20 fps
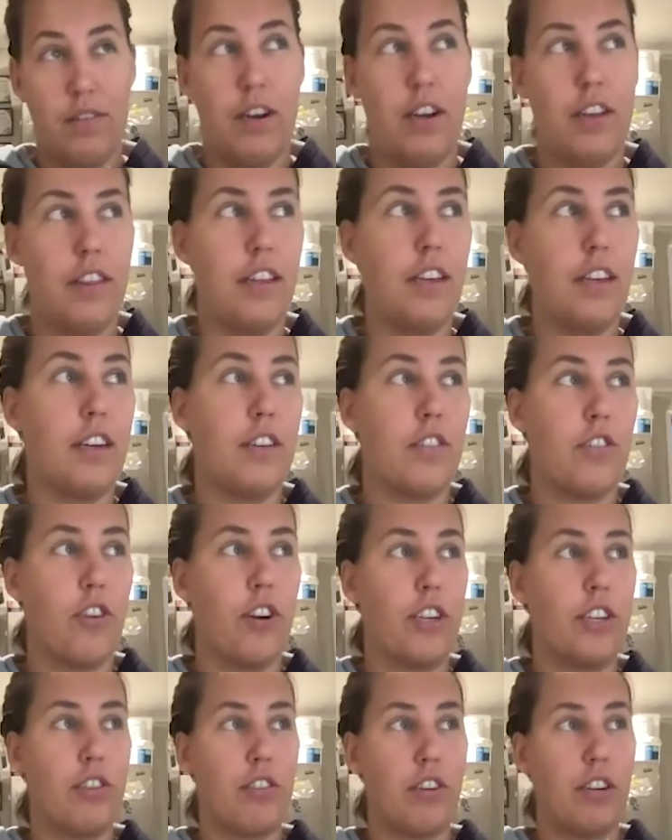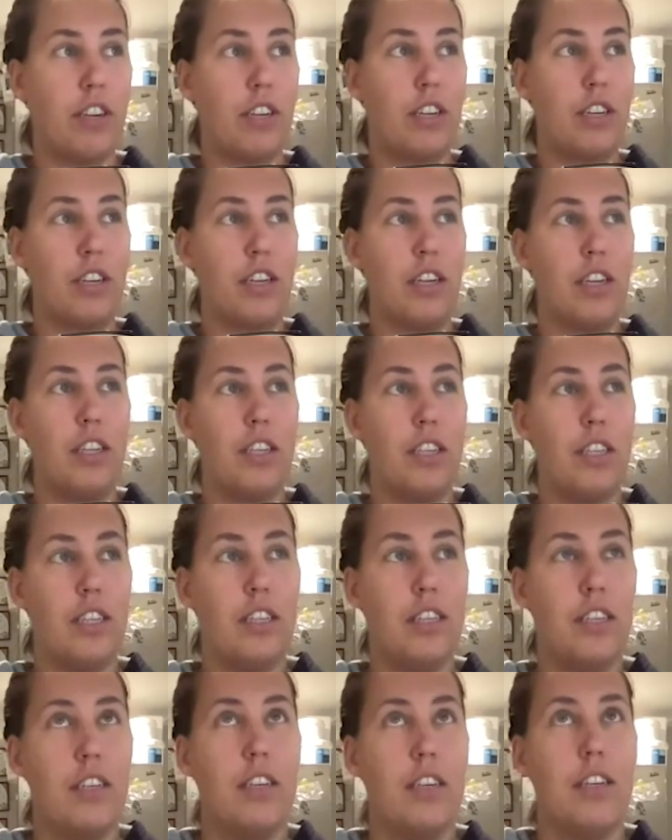I think crate training
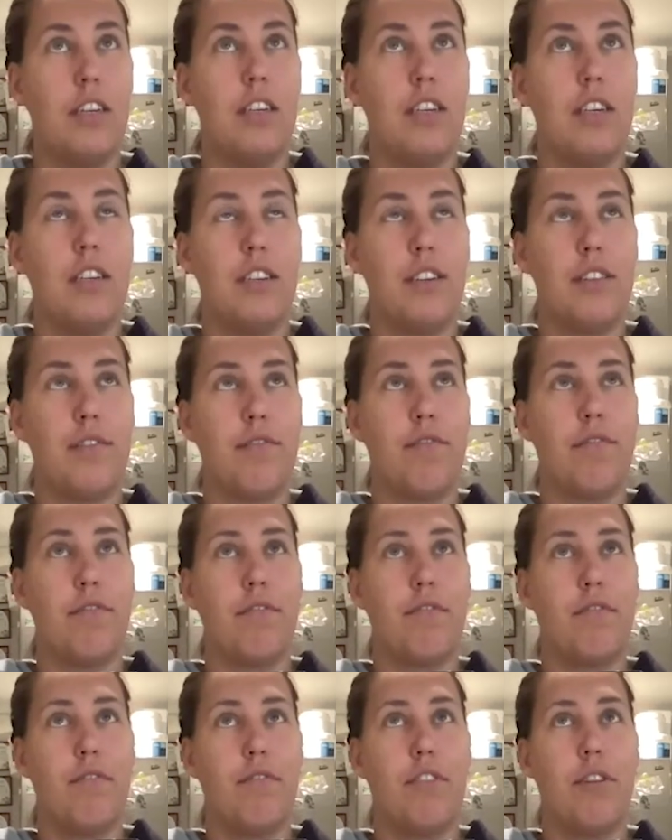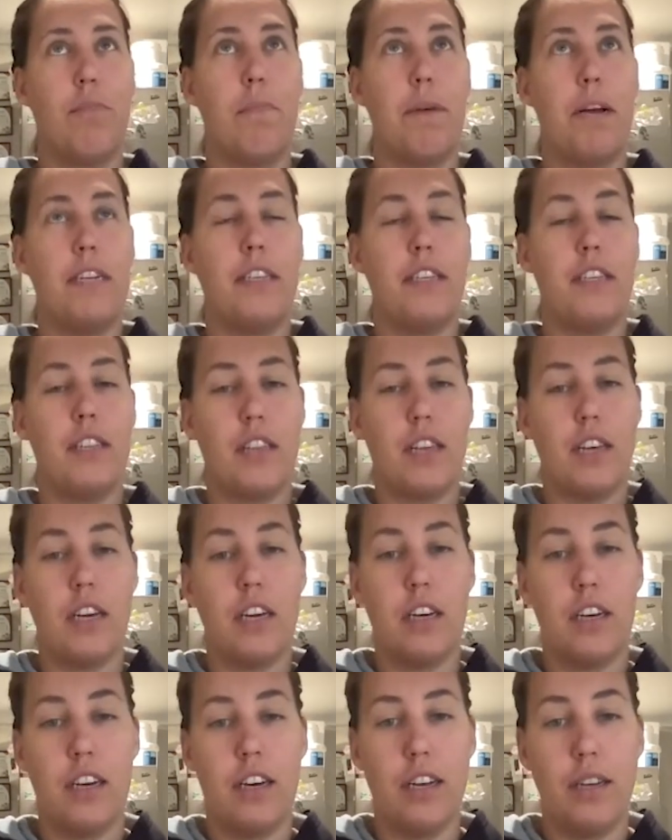is the best
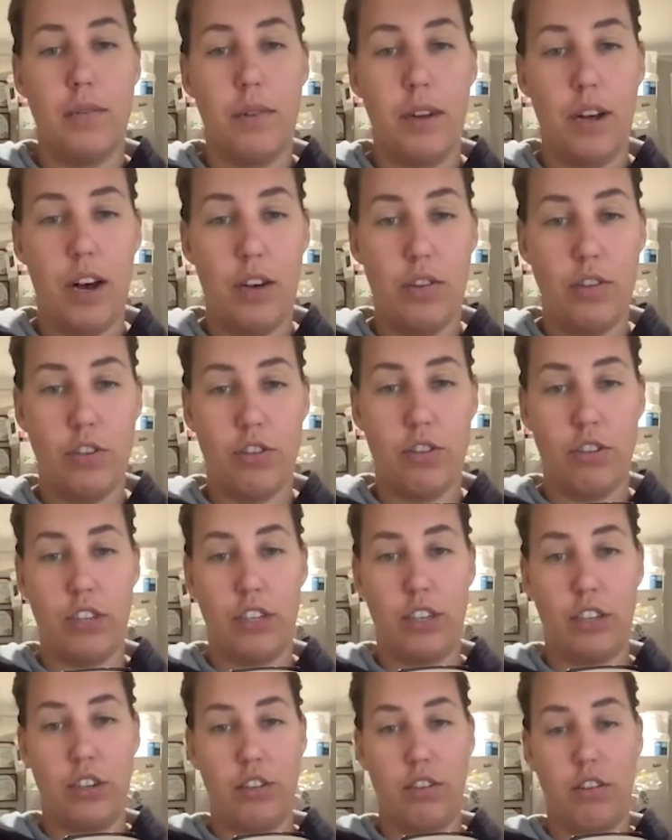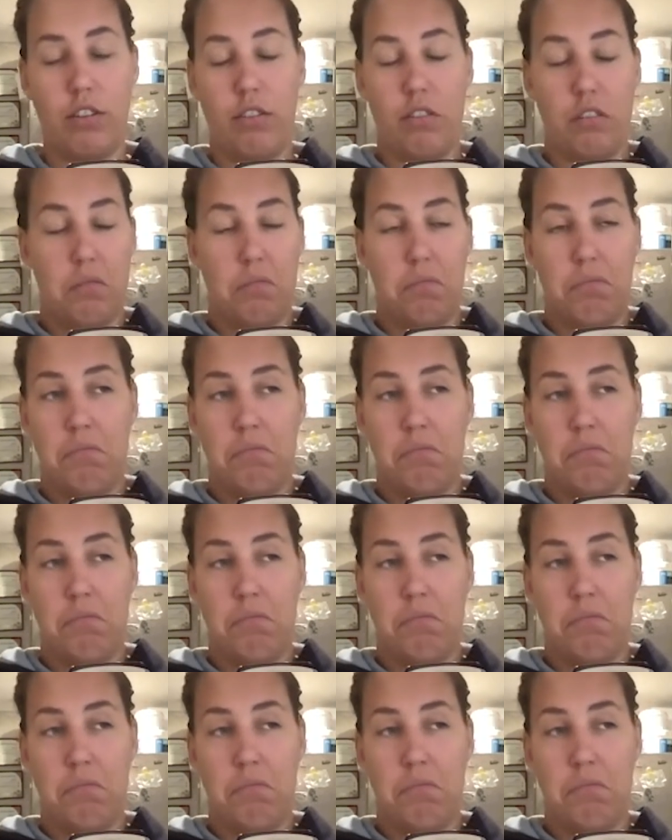thing in house training a dog.